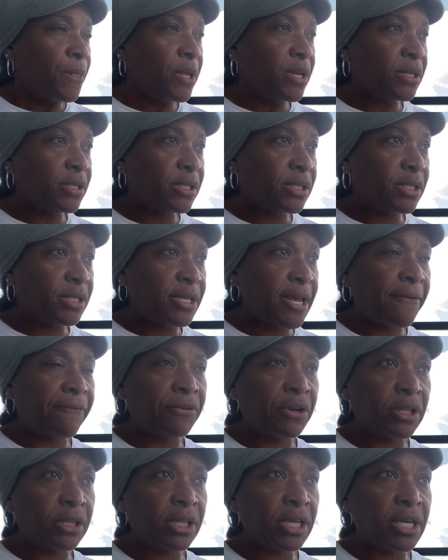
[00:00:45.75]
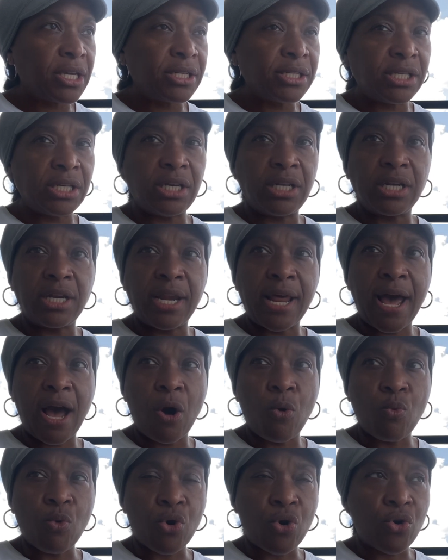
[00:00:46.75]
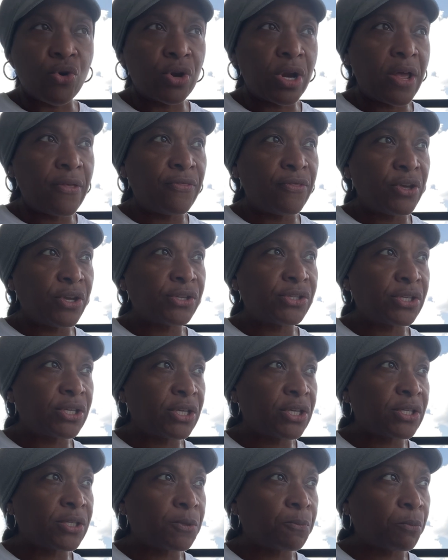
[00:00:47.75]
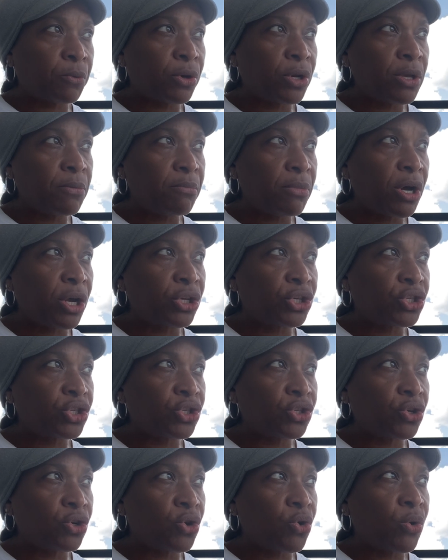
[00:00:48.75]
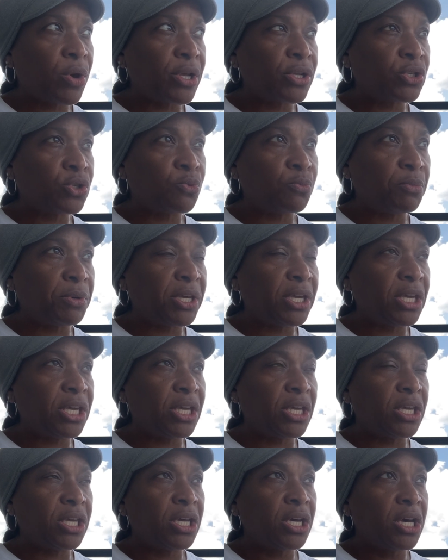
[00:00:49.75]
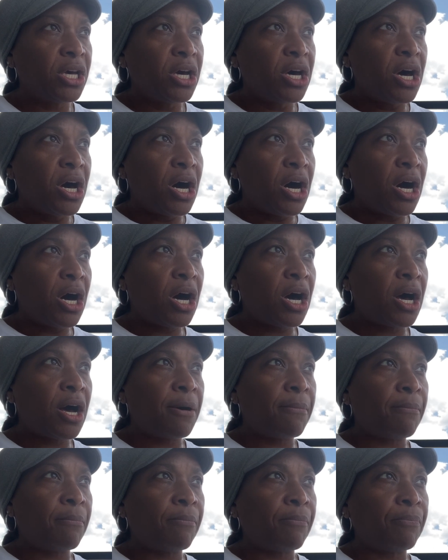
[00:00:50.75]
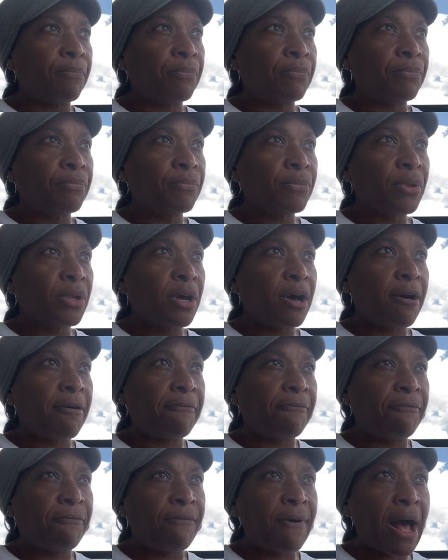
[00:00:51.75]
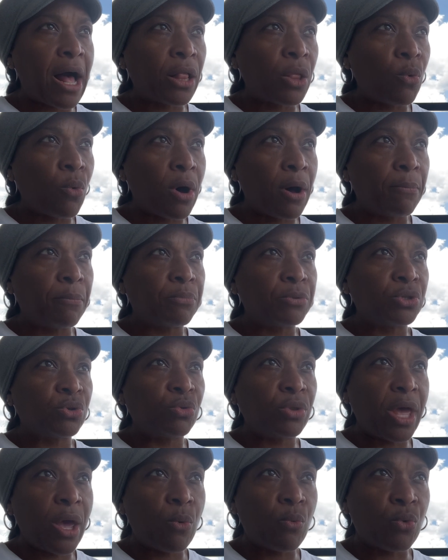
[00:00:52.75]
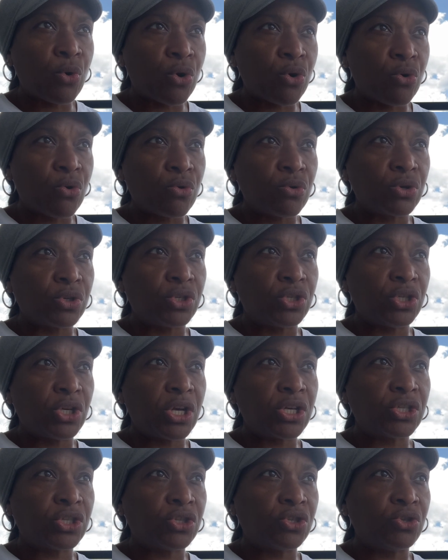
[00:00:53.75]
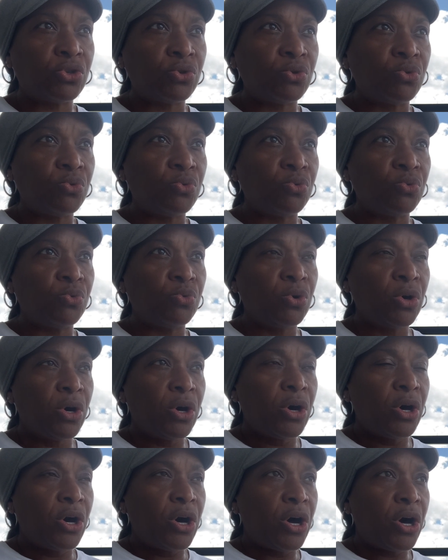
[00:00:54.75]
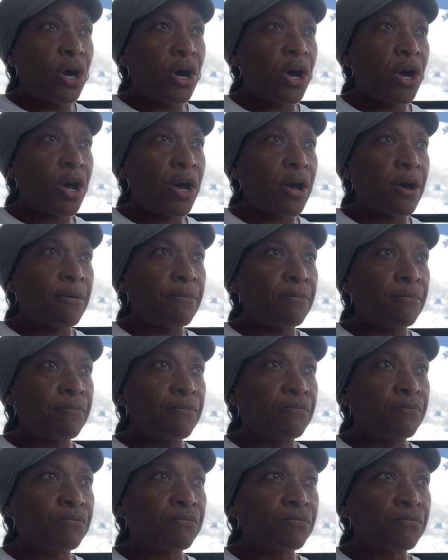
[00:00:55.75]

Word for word: It's definitely indeed a noun word, and this is pretty much going to be um, a follow up to that word, just to um,